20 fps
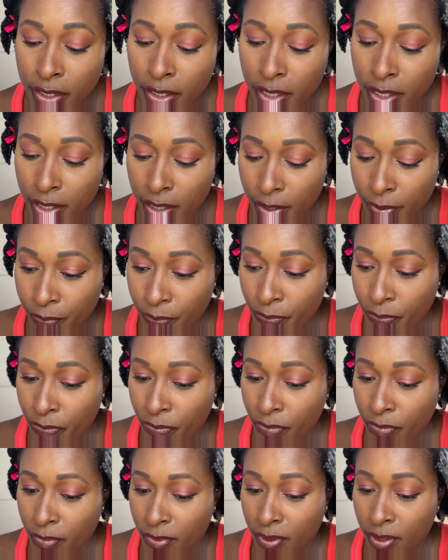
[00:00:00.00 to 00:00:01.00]
the
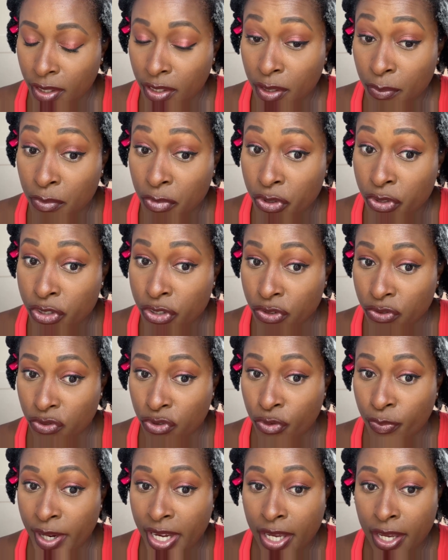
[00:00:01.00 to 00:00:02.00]
mousse through
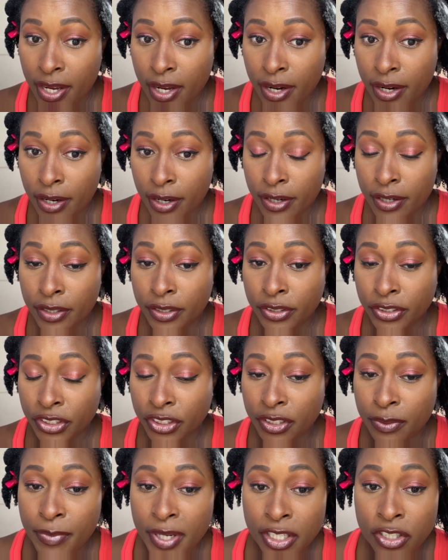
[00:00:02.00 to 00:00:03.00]
my hair just
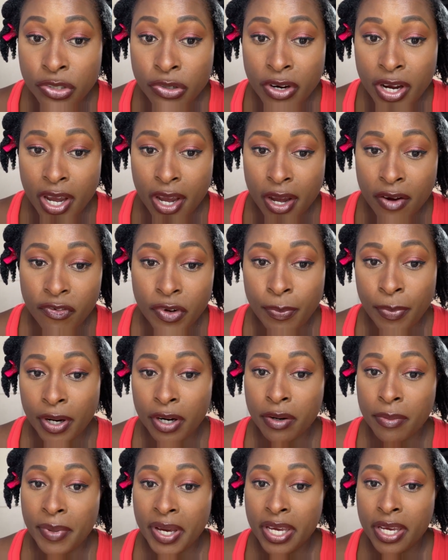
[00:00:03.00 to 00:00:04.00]
to make sure every part
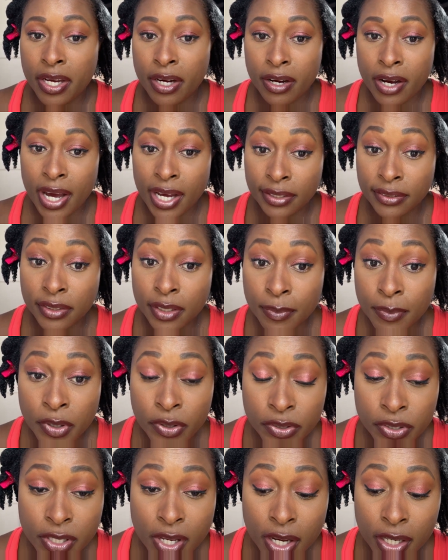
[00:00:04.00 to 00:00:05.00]
of my hair has the
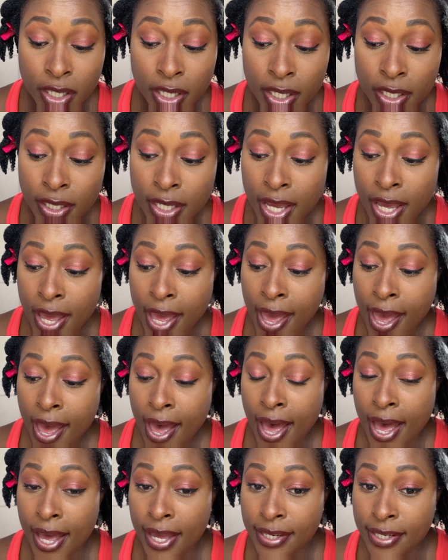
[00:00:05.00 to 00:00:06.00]
mousse on it,
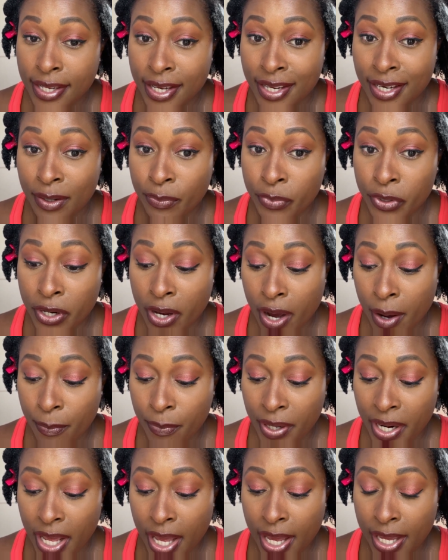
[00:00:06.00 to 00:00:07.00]
and then I'm gonna
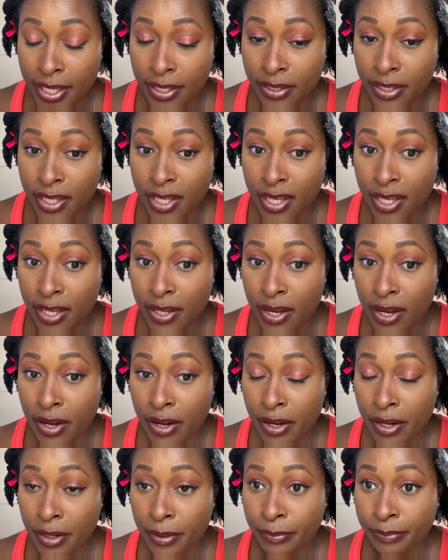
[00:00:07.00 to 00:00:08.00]
apply the
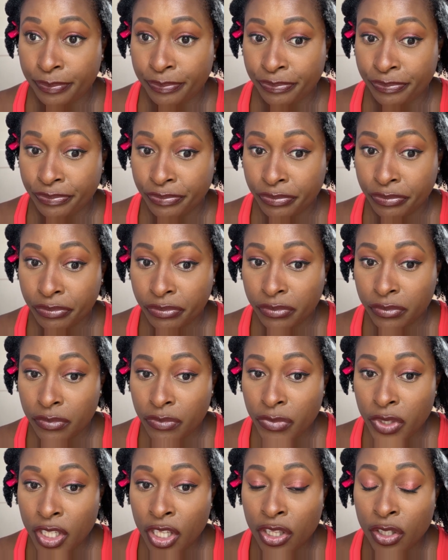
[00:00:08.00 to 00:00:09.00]

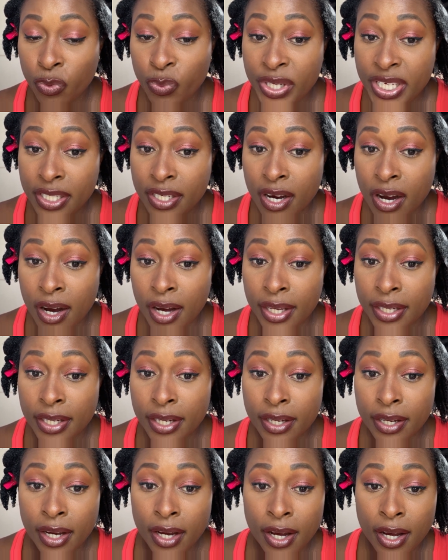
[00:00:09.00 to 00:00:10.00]
Weedod
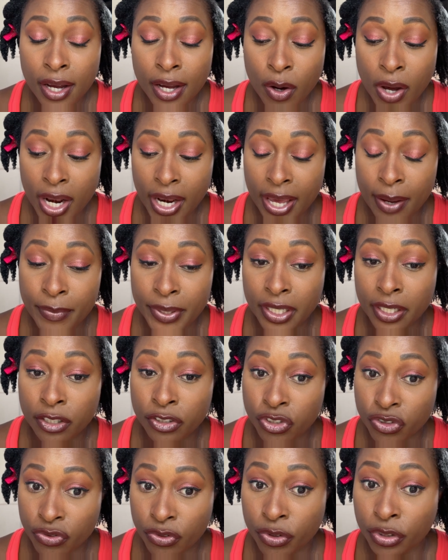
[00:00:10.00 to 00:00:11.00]
climate
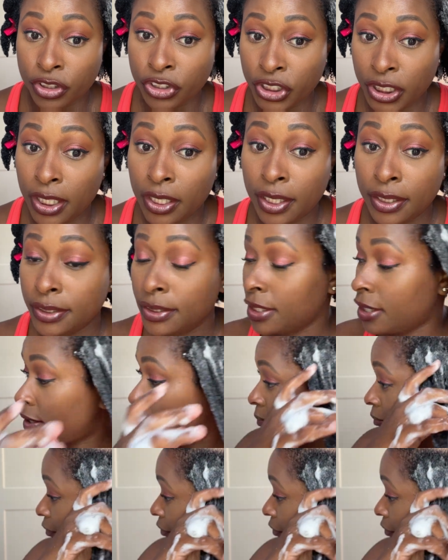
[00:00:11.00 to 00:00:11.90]
control gel on top.